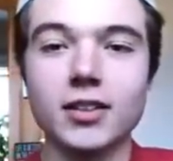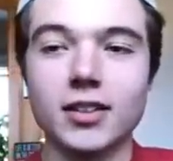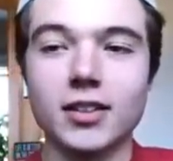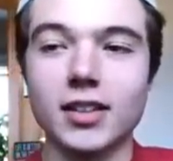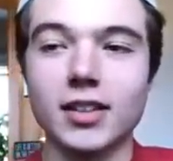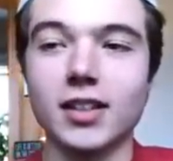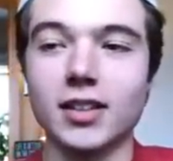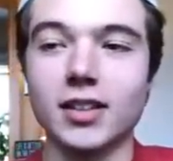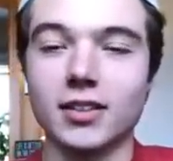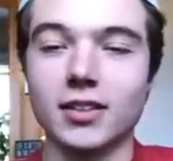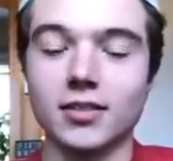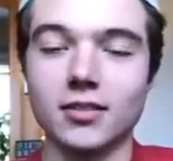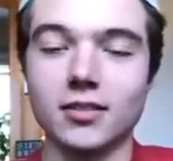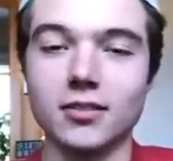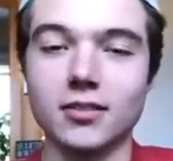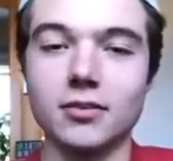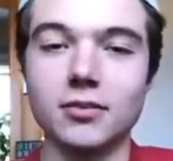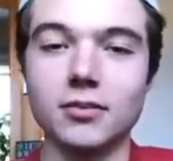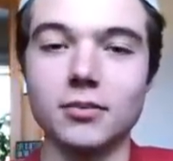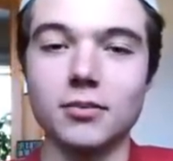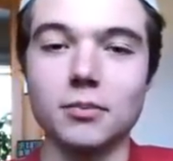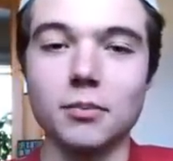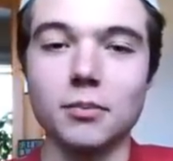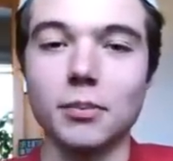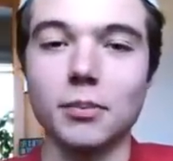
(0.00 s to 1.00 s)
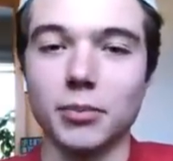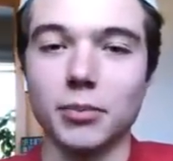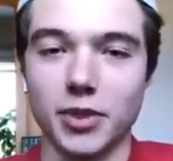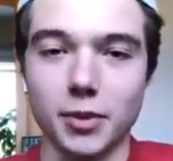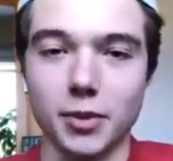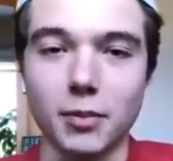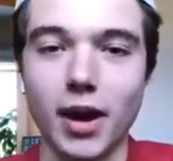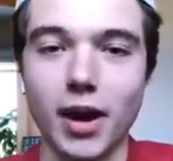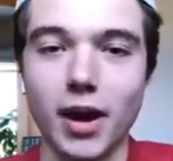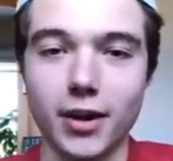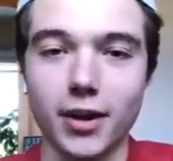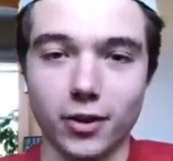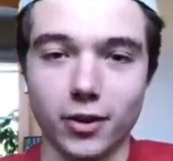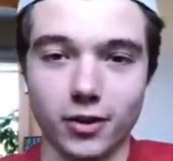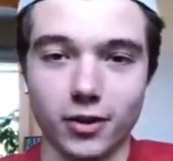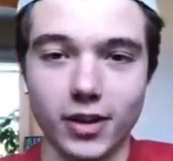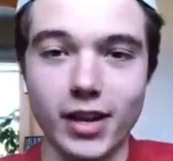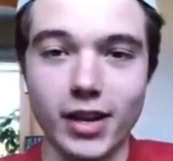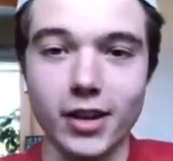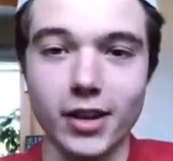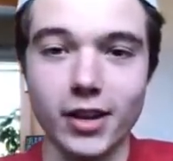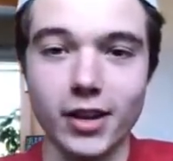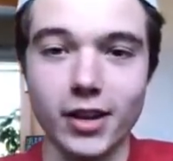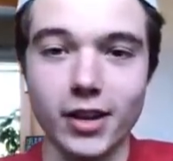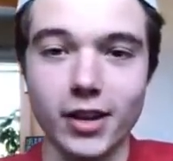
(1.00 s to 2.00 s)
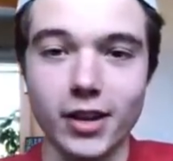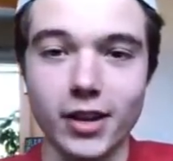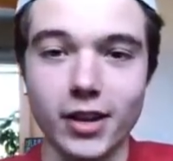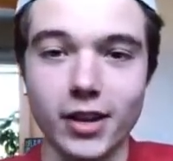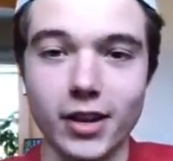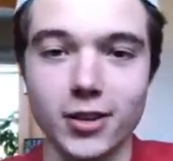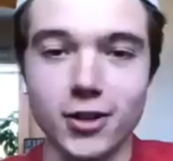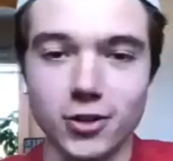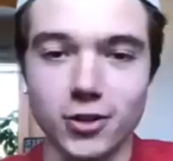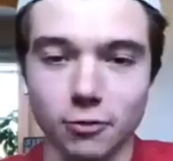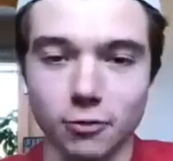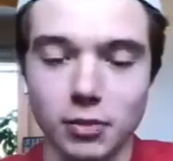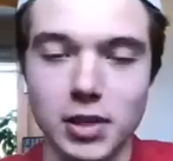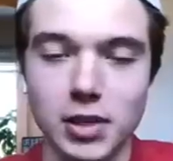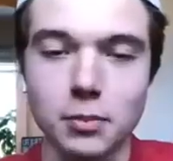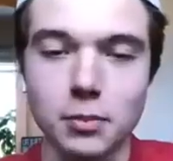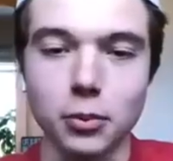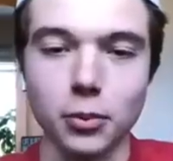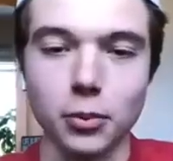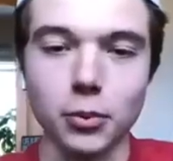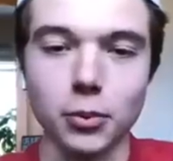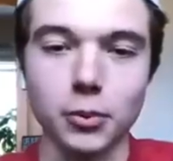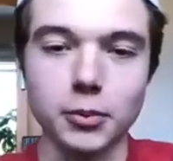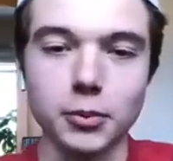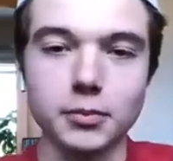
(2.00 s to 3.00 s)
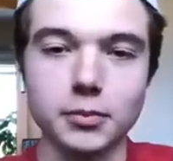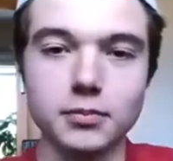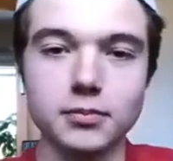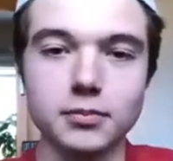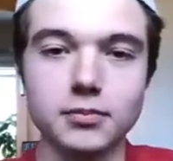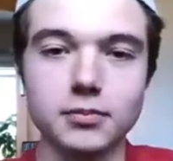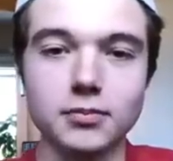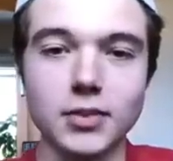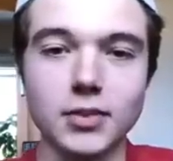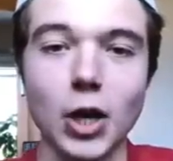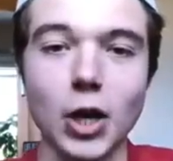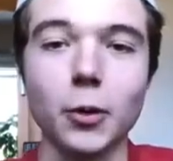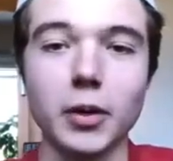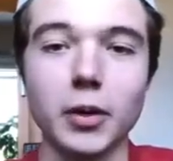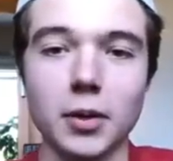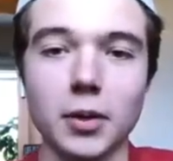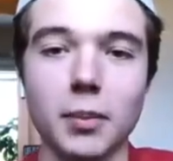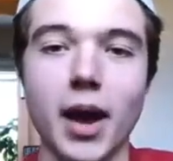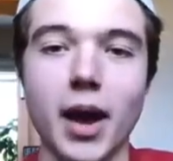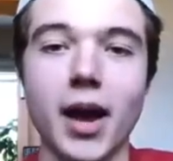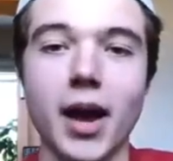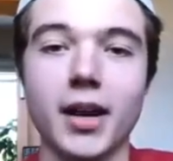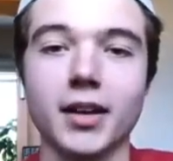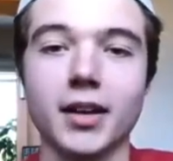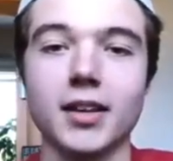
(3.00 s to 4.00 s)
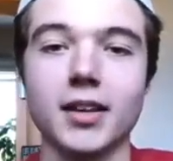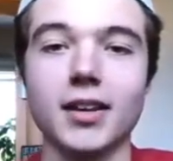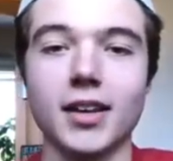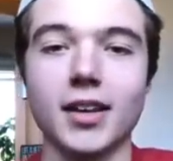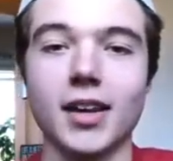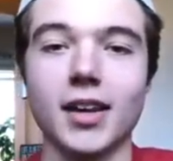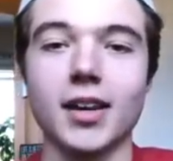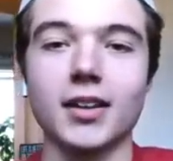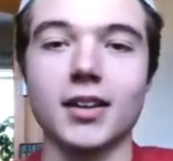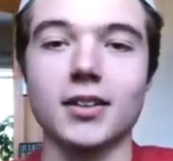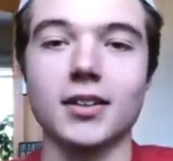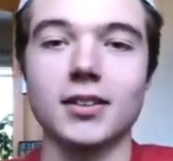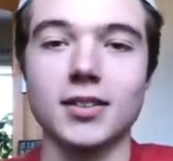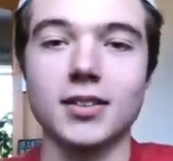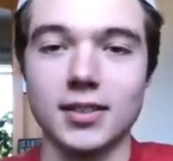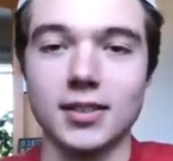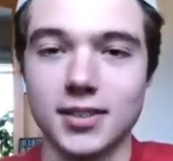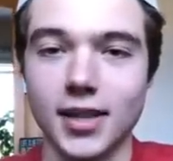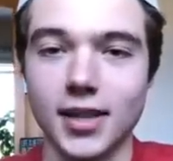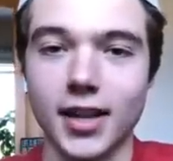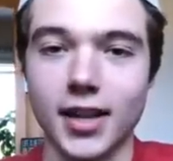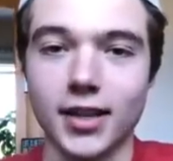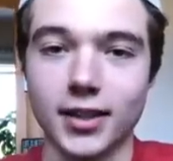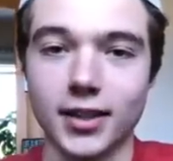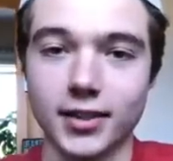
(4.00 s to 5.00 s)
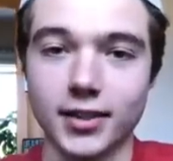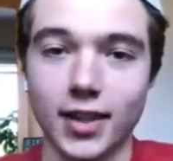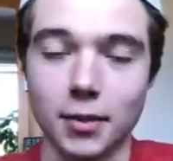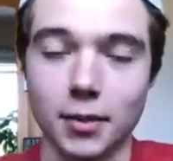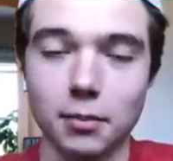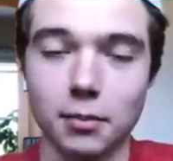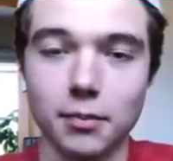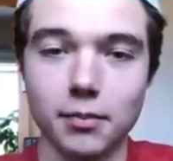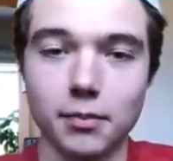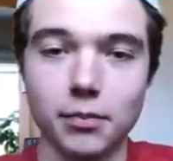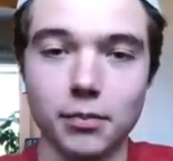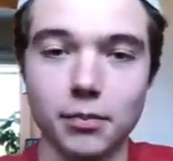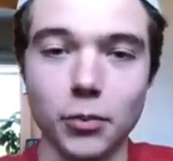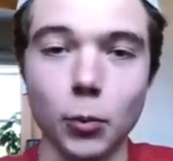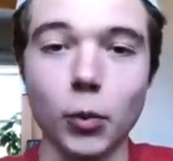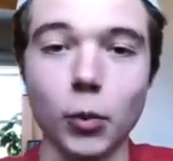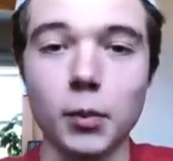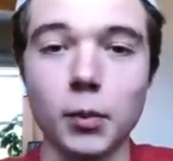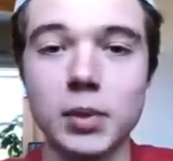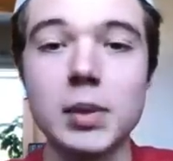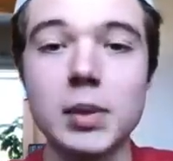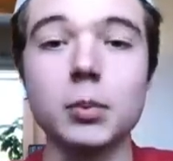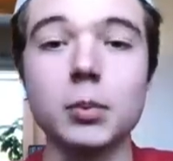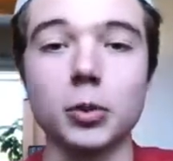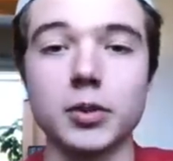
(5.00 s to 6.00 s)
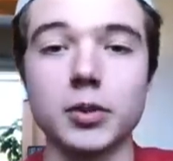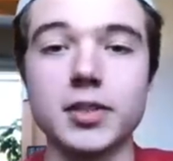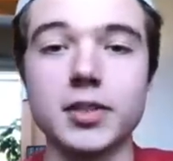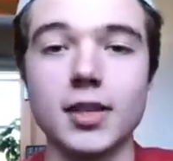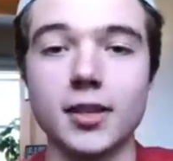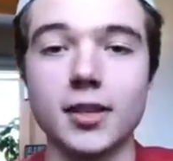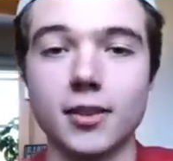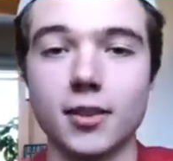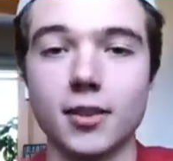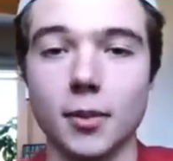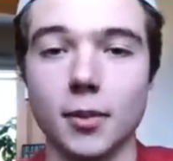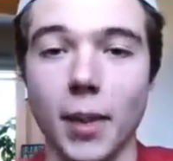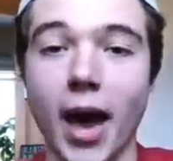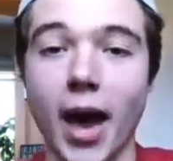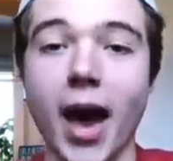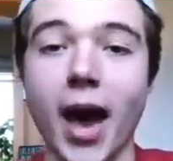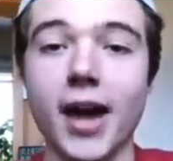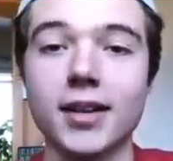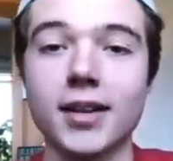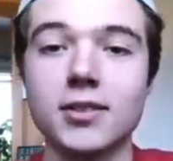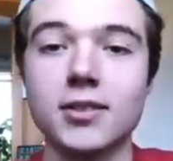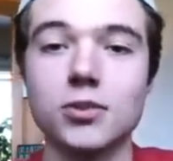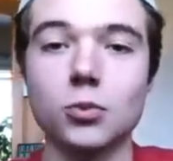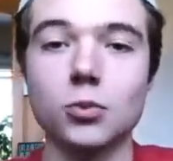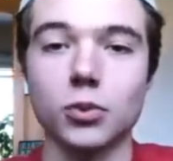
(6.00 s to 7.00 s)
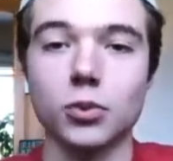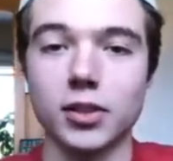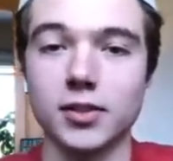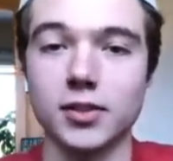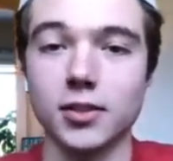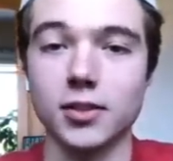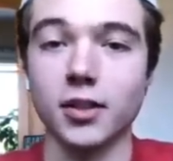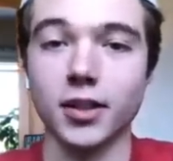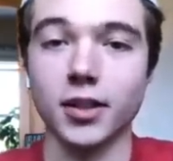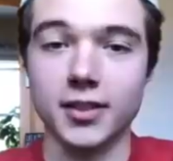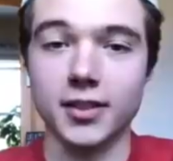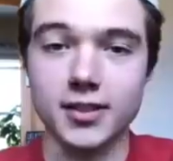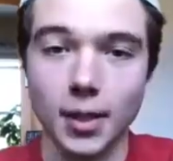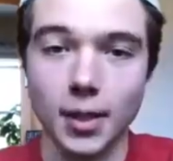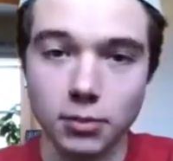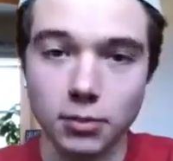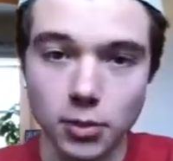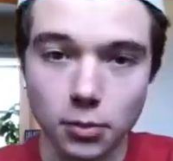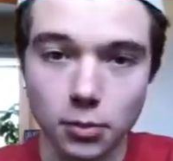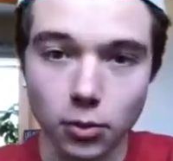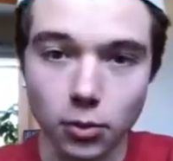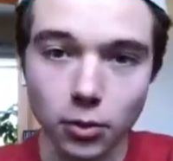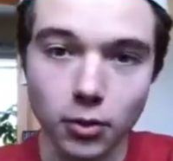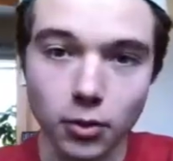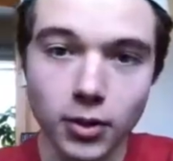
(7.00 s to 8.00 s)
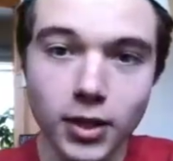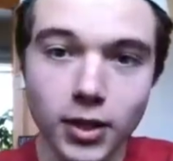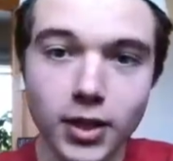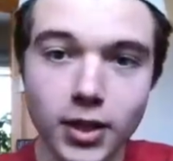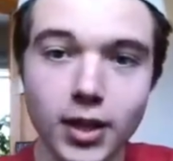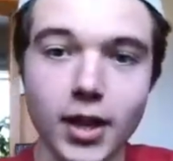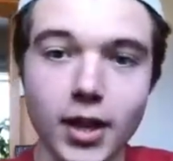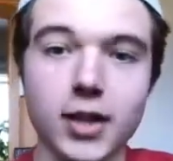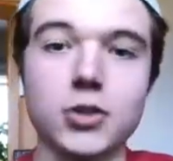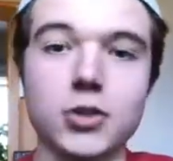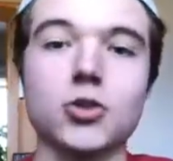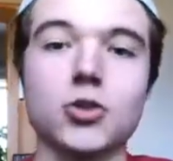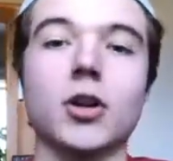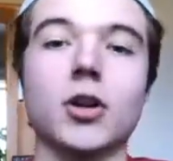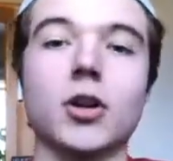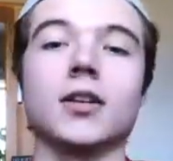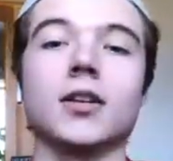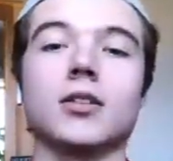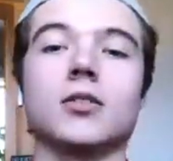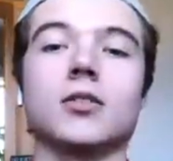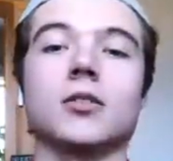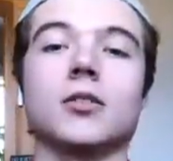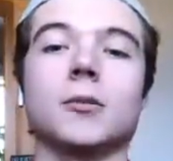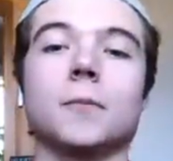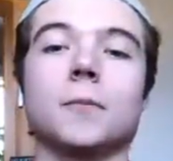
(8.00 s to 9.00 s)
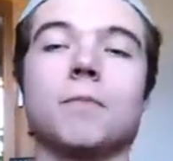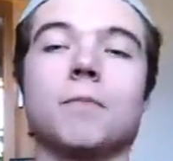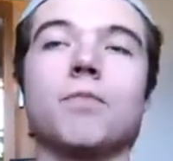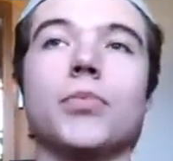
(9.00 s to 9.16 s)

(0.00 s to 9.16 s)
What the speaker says: in the modern internet age of people going back and deciding that what people did in the past is unacceptable and trying to